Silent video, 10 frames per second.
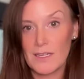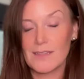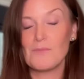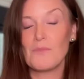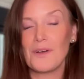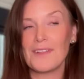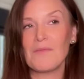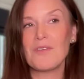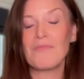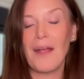the more that
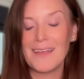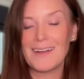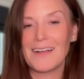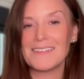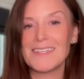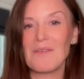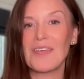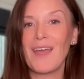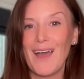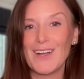we recognize that
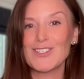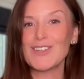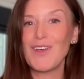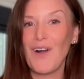we actually